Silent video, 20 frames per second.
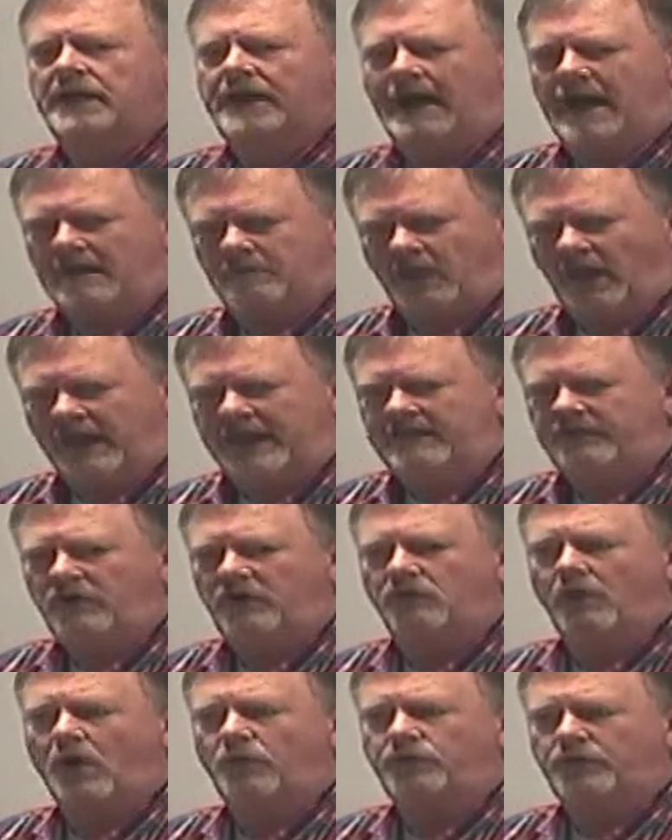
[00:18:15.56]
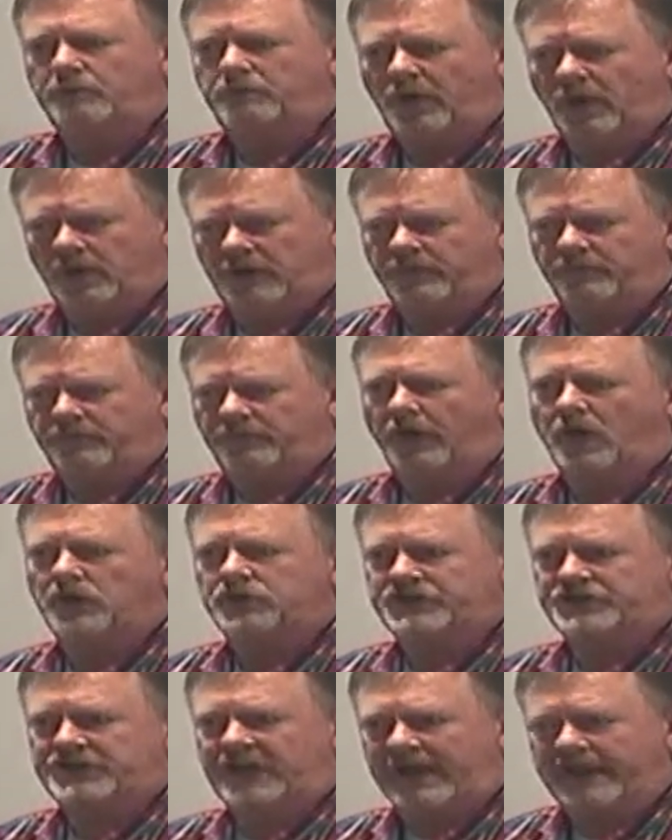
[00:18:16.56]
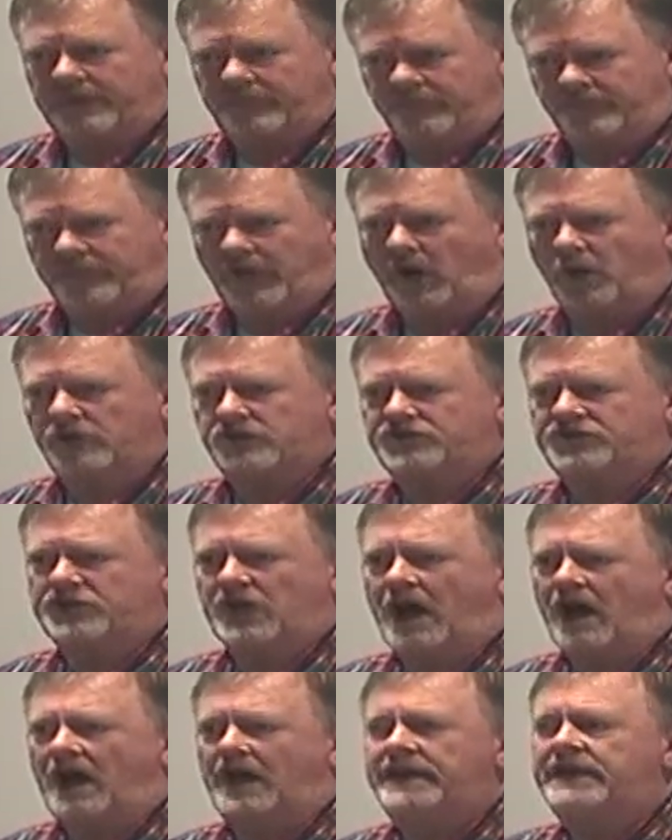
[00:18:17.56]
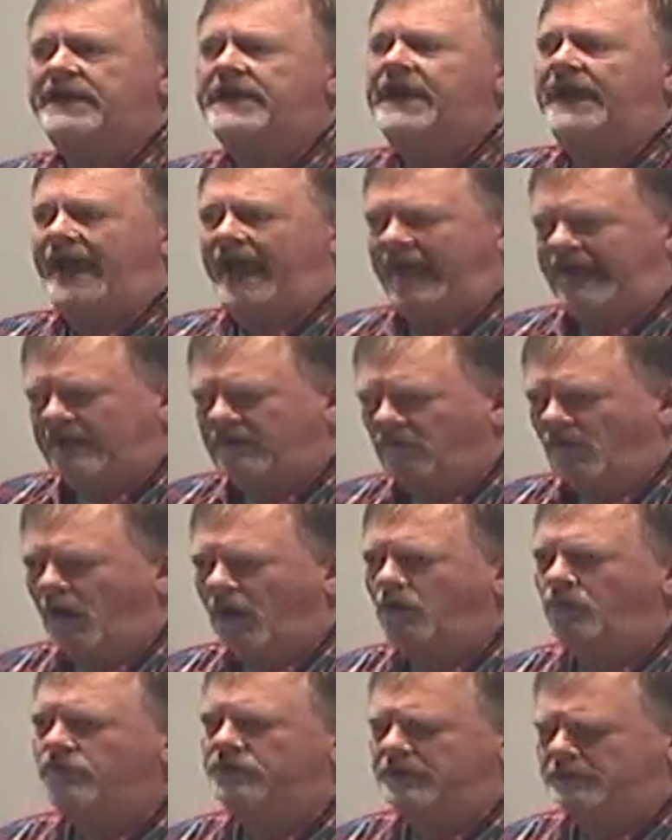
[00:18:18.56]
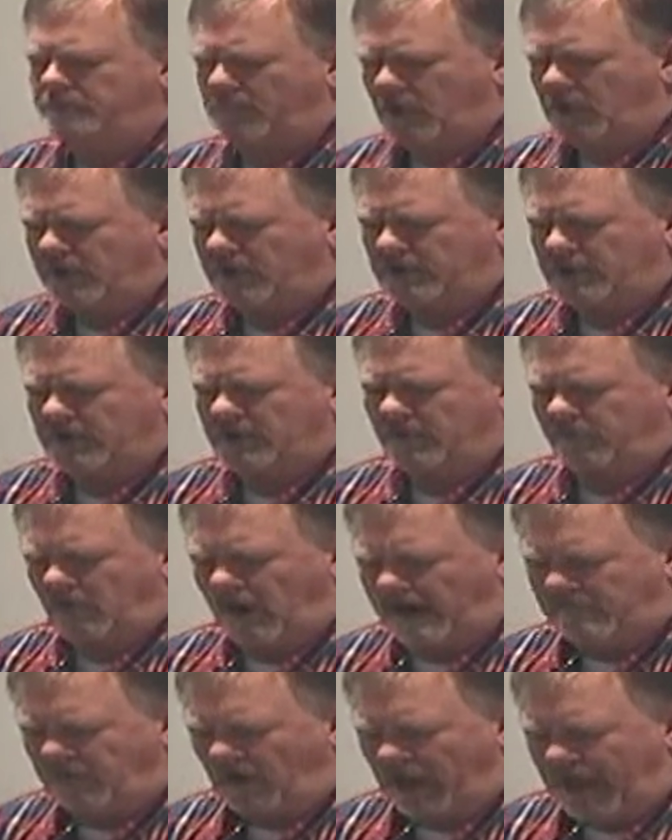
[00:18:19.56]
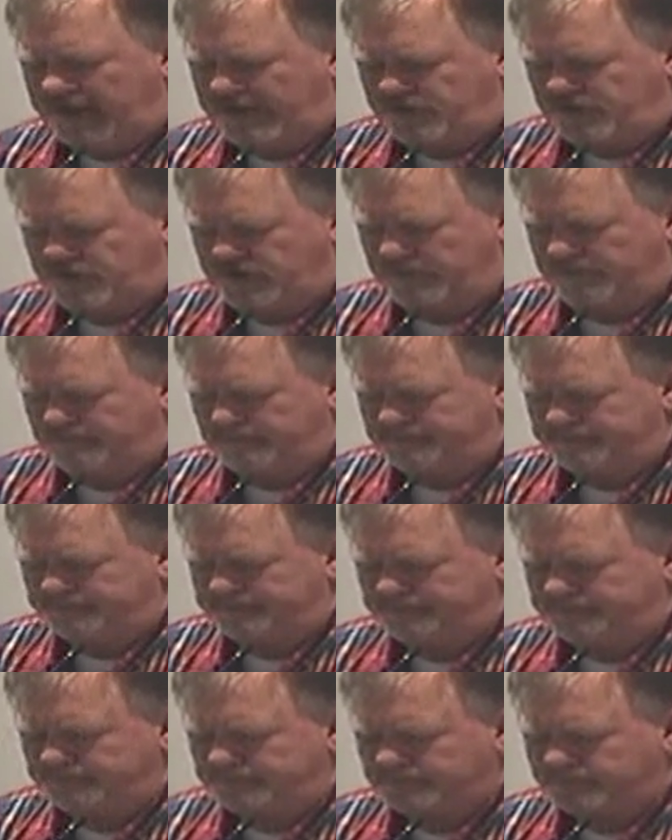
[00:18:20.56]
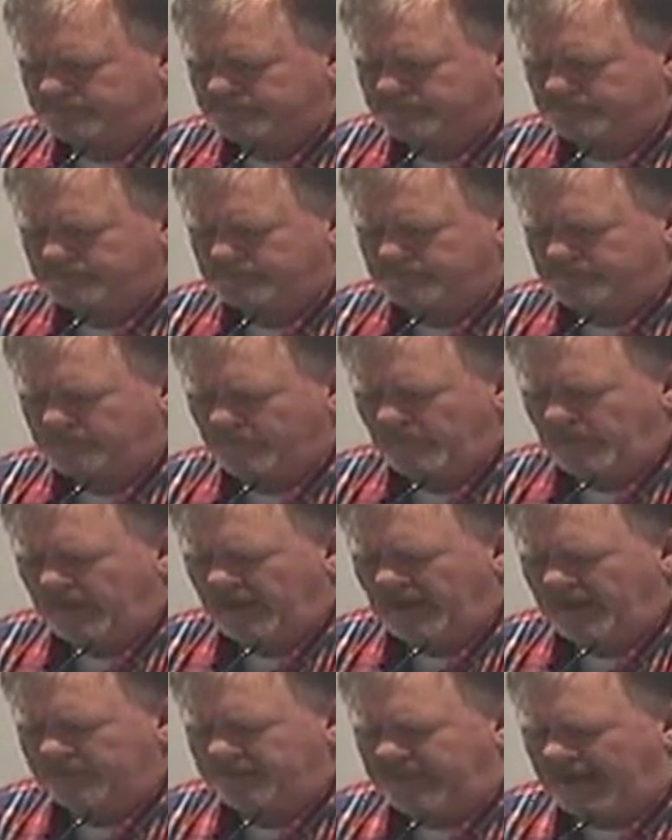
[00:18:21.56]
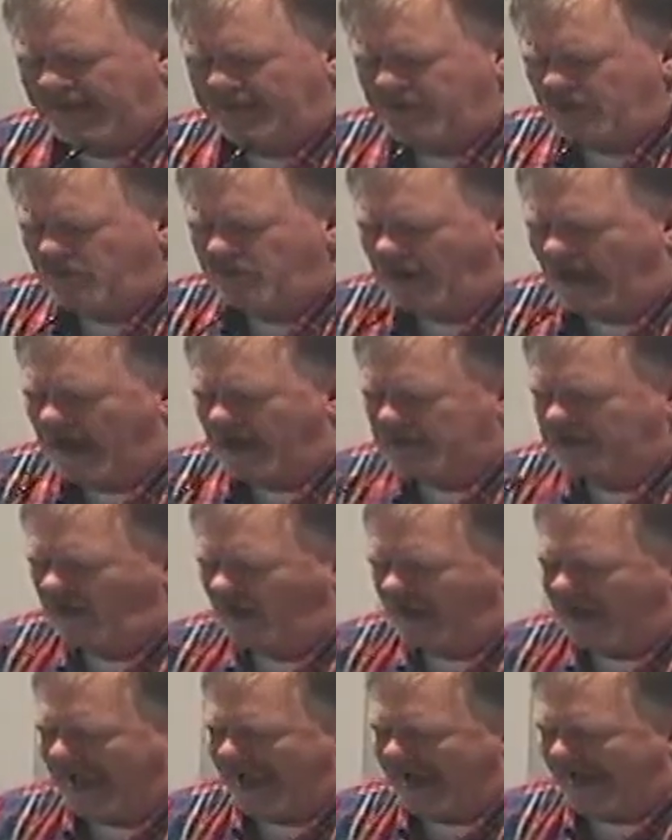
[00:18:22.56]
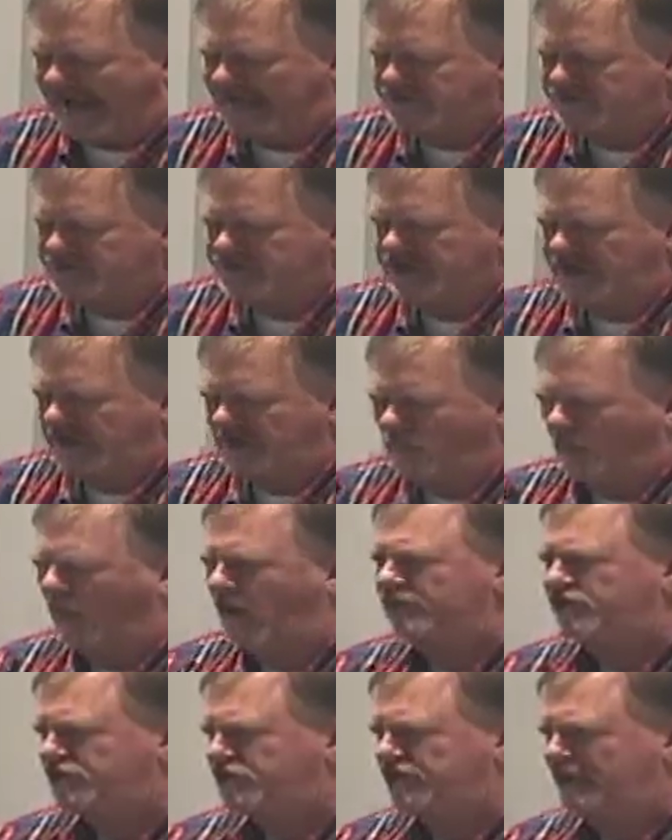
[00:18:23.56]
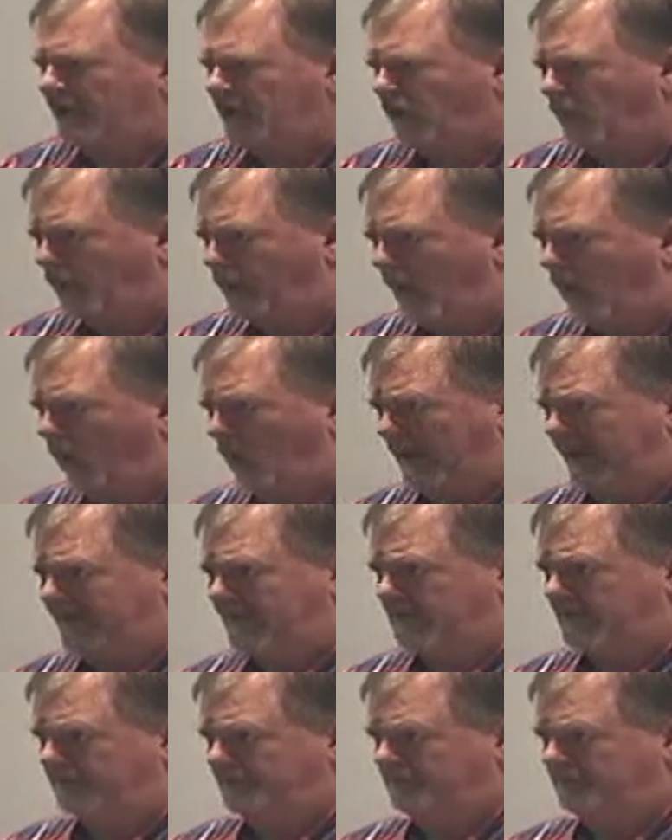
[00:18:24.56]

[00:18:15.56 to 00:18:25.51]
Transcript: I believe he wrote the book of 1st, 2nd, and 3rd John, and he wrote the book of Revelation. They do not clash in one single point.